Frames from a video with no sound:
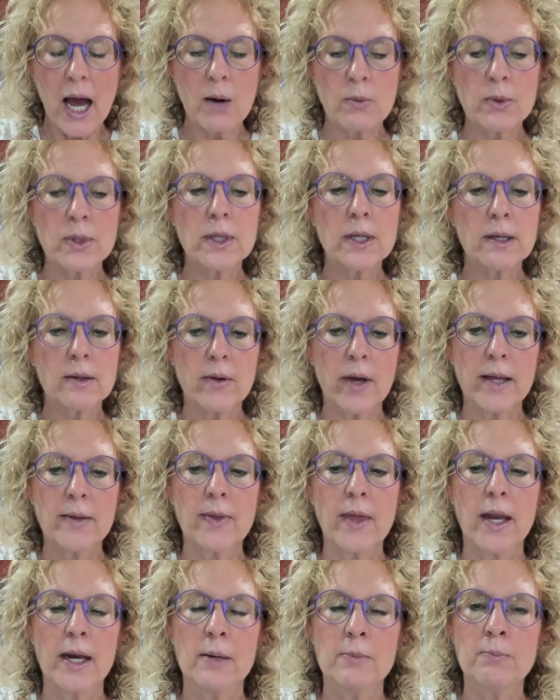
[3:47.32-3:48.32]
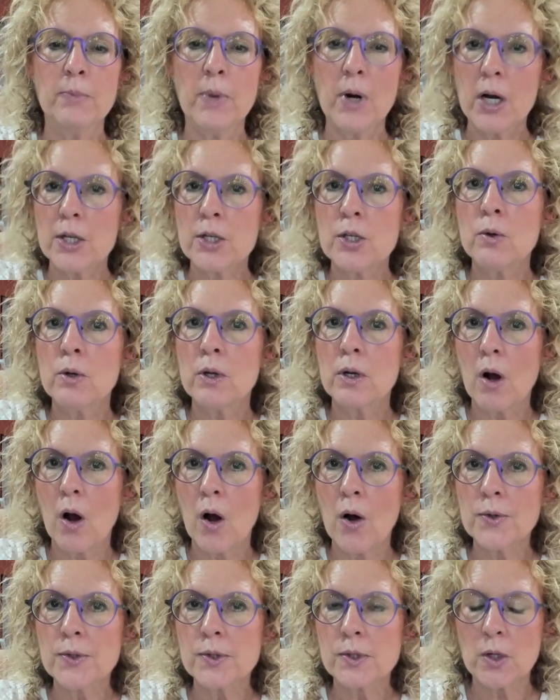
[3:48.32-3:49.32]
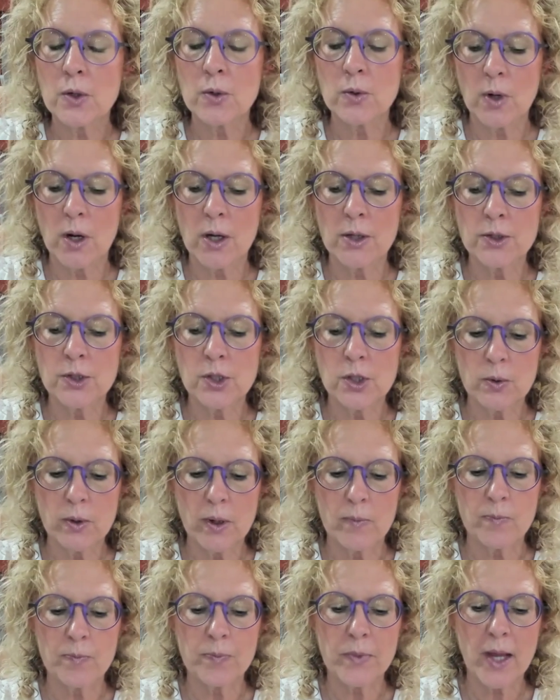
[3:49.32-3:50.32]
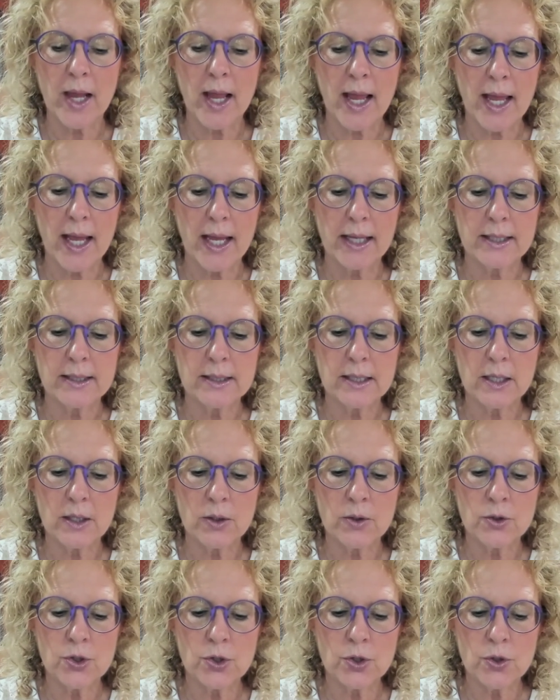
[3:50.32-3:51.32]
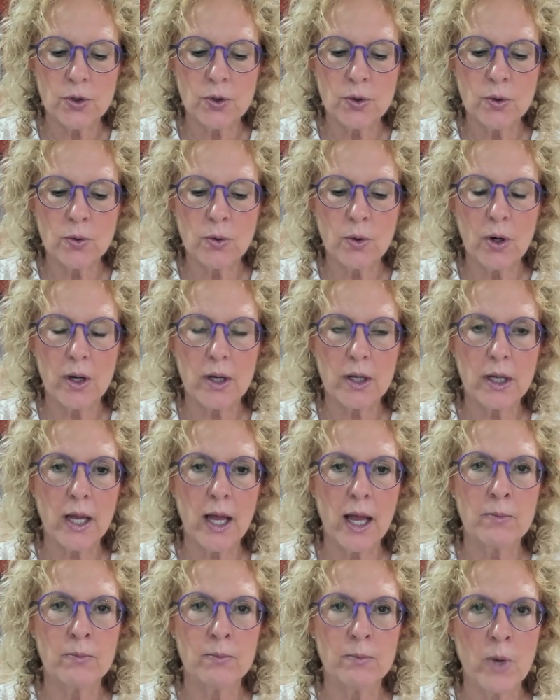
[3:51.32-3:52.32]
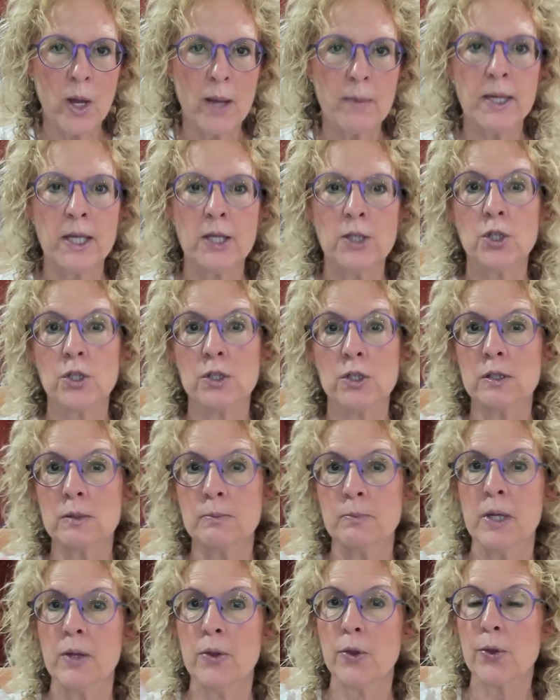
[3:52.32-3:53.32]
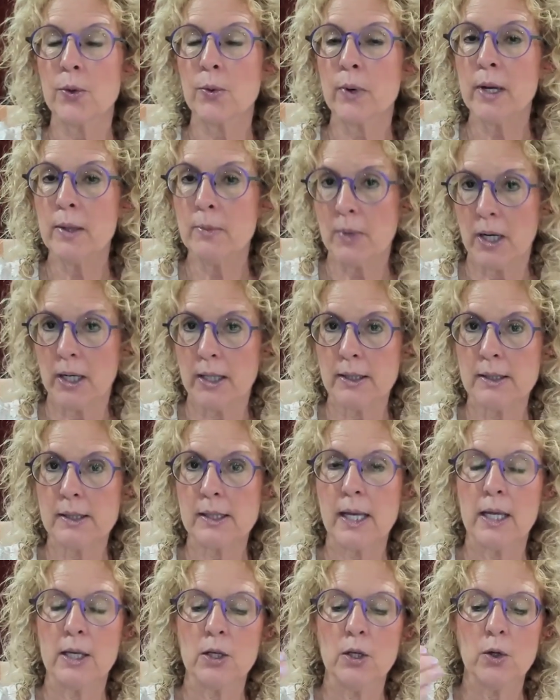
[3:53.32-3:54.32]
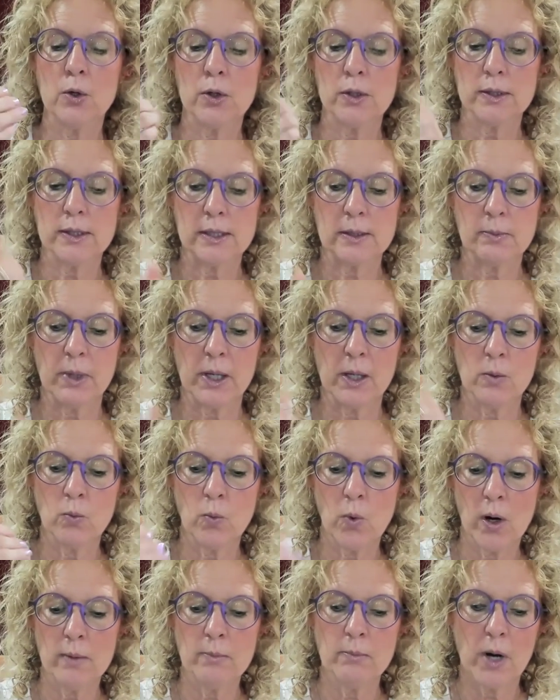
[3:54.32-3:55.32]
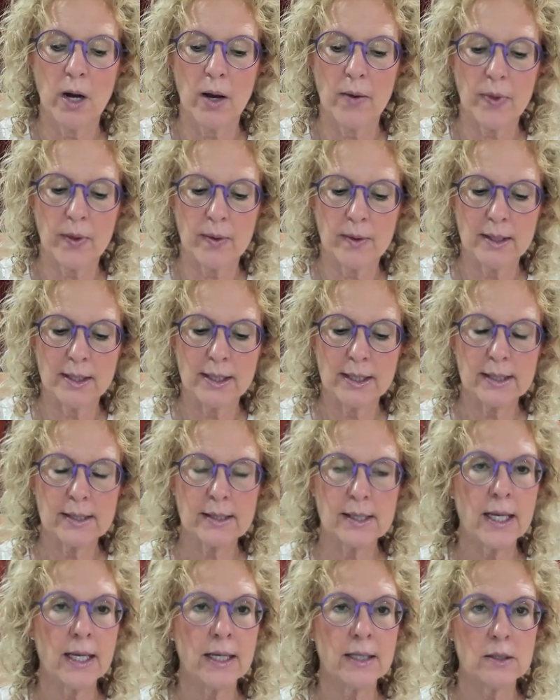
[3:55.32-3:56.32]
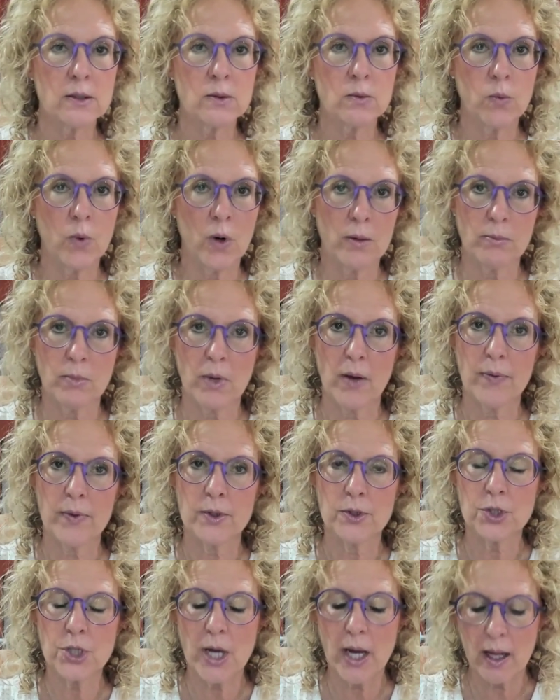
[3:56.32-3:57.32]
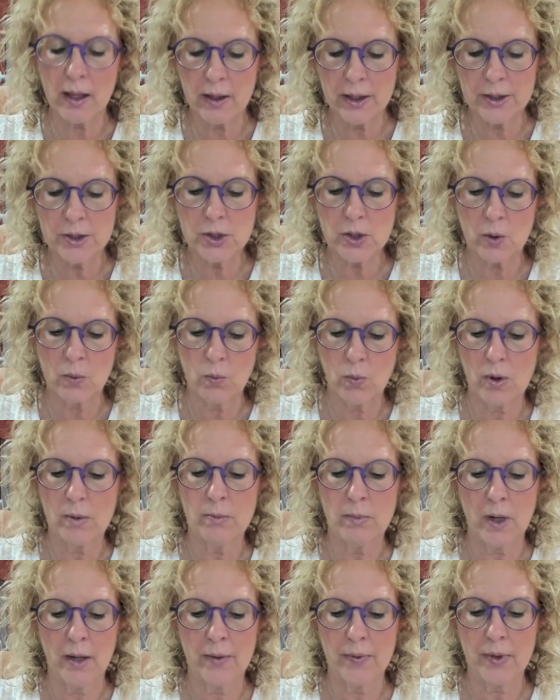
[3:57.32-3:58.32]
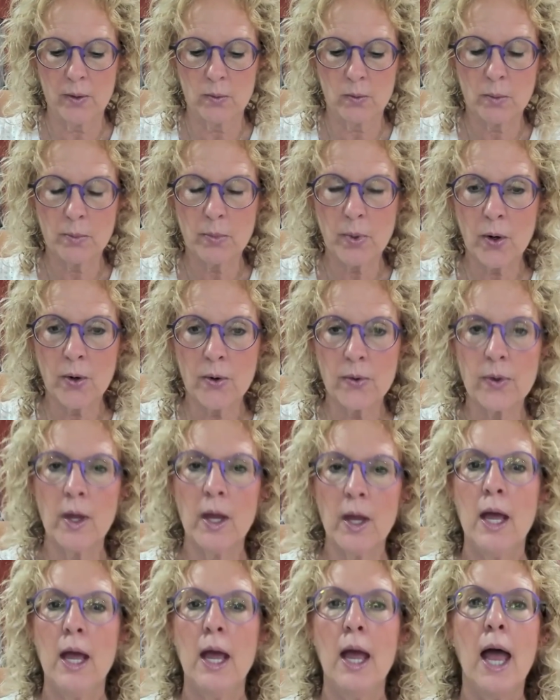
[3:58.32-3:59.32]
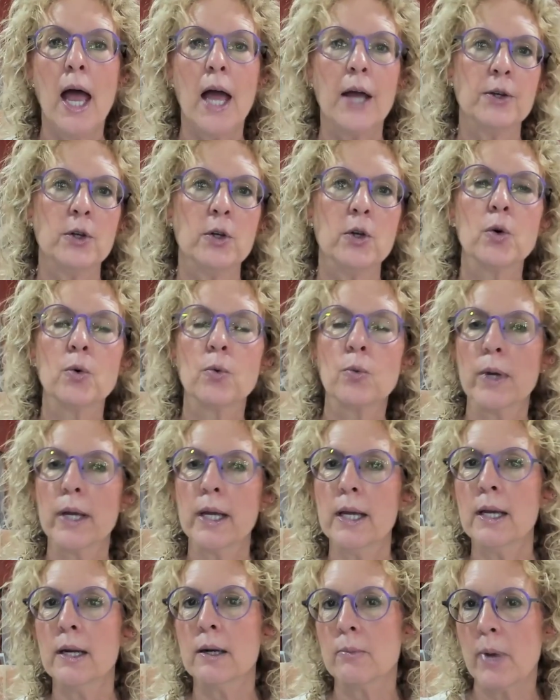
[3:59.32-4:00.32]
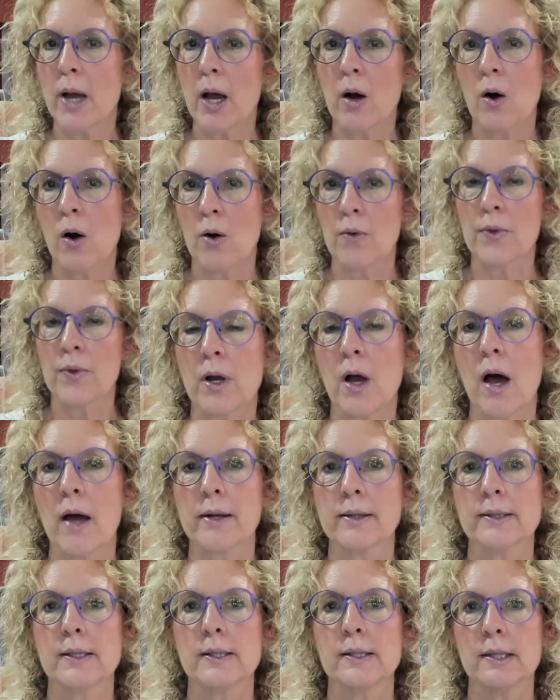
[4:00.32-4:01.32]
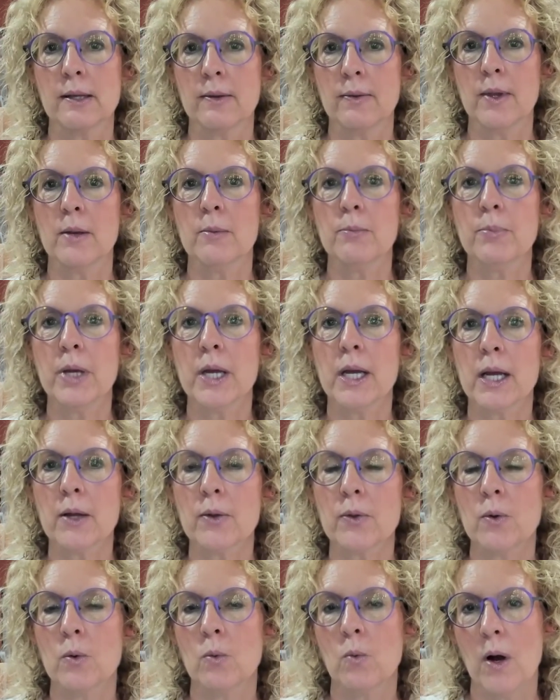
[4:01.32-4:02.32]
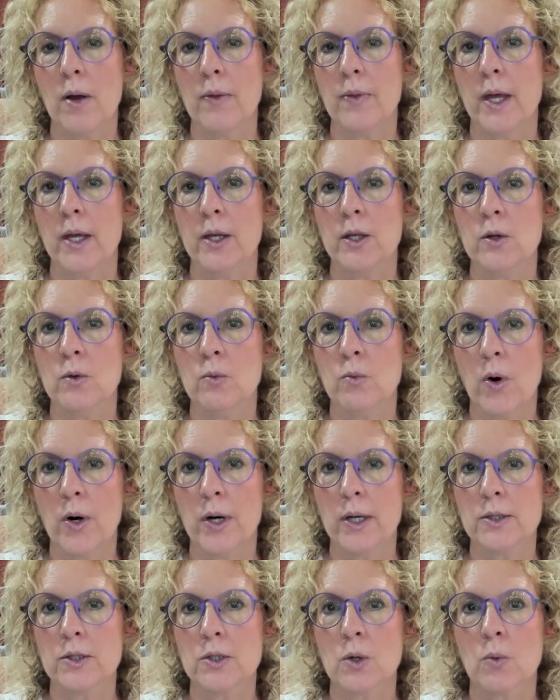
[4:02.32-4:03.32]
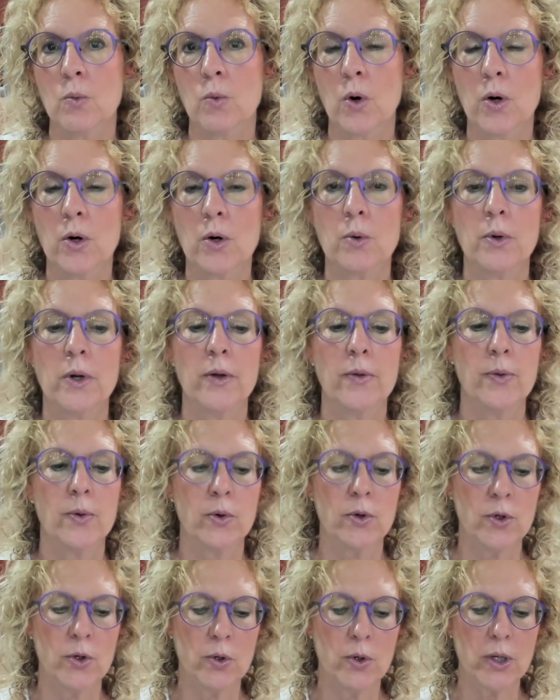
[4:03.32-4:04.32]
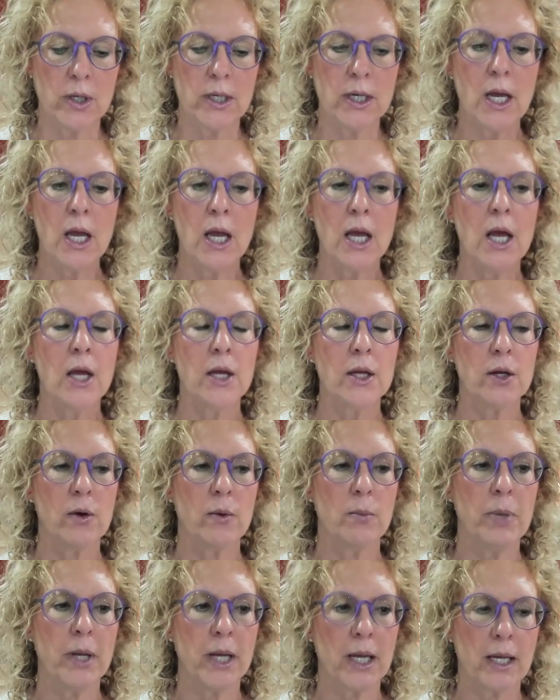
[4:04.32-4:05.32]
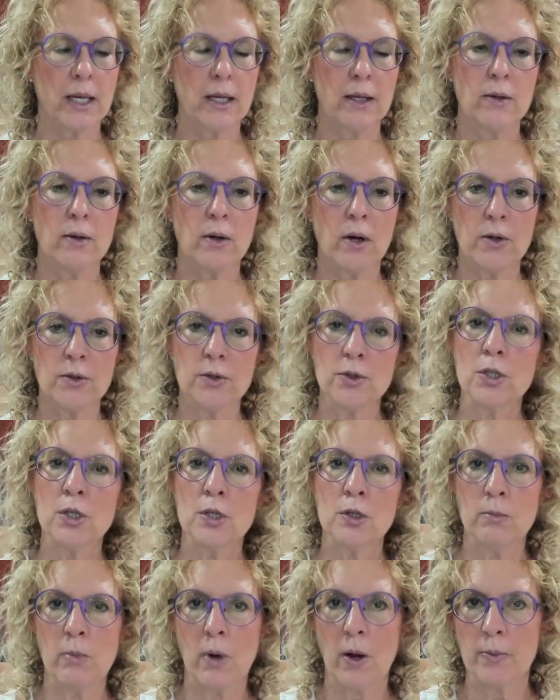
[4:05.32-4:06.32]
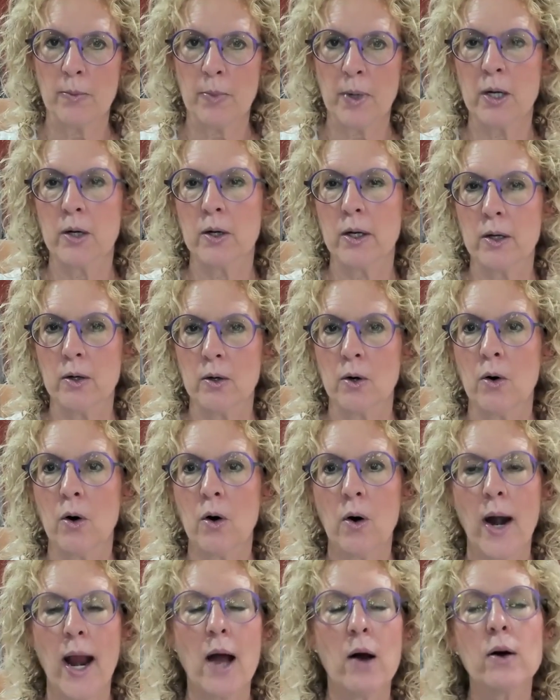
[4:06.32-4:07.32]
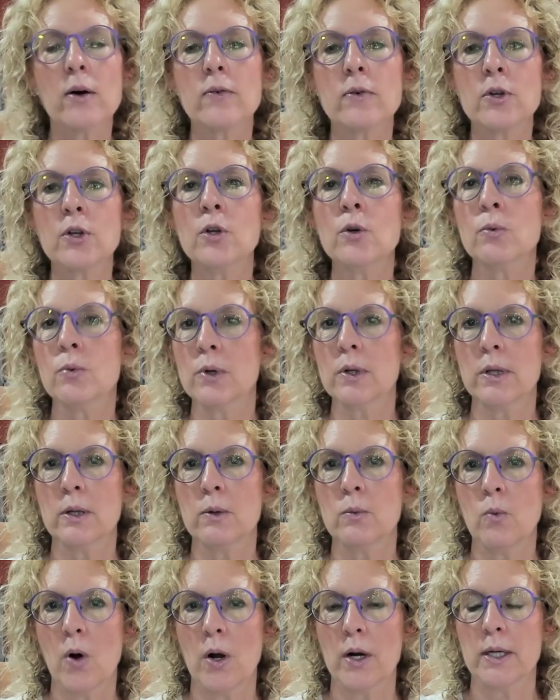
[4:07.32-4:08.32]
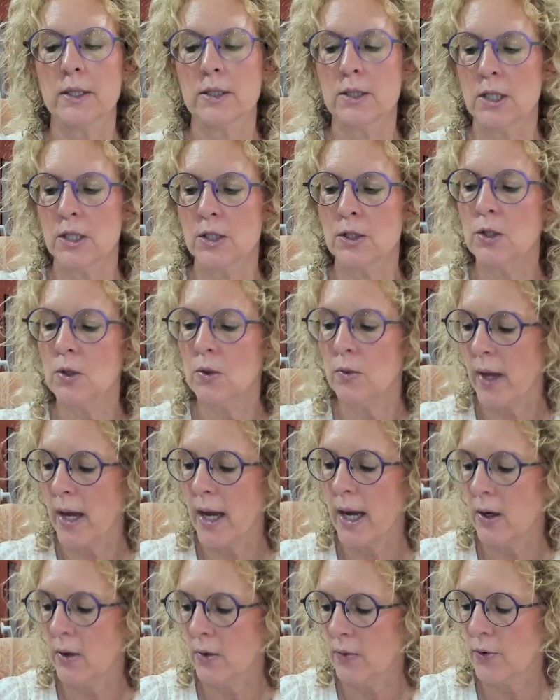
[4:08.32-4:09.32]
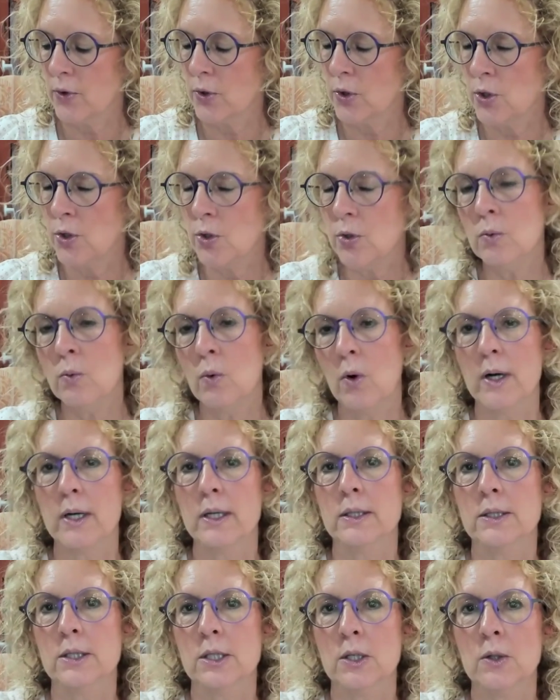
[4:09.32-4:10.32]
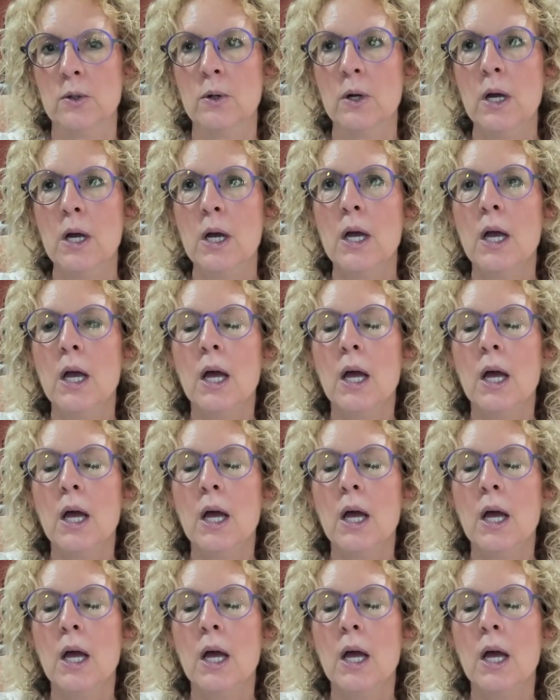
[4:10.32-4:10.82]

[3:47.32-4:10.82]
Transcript: I really like that. But you could also do it and do maybe just spend 3 months, and you could spend 1 month in descent, 1 month in challenge, and 1 month in rebirth. And you could read about the goddesses and then pick the one that you wanted to work with, or you could, pick a 2 month period or however you really wanted to do that, however you wanted to